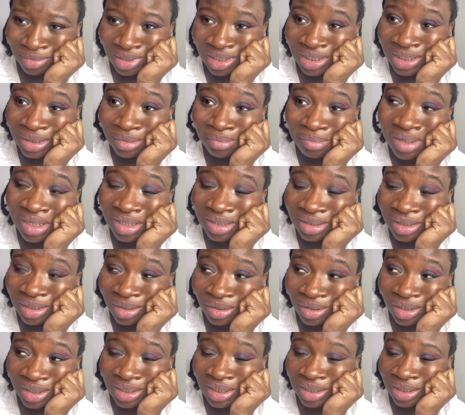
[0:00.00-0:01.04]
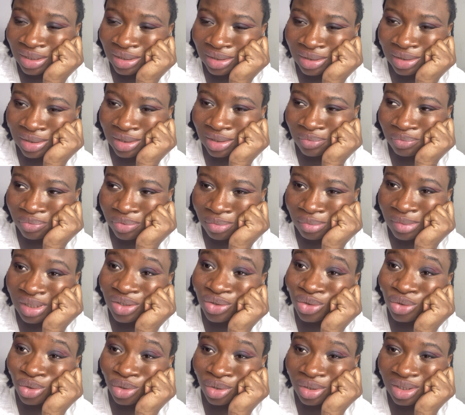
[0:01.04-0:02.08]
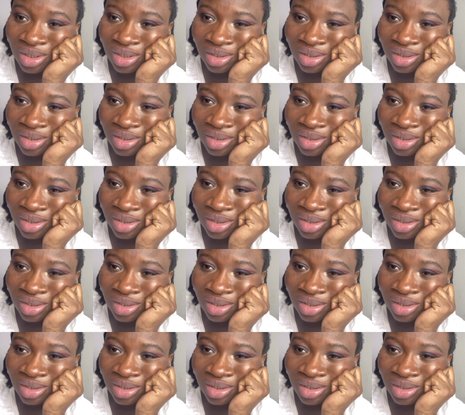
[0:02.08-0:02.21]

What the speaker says: His mates are already asleep. My son,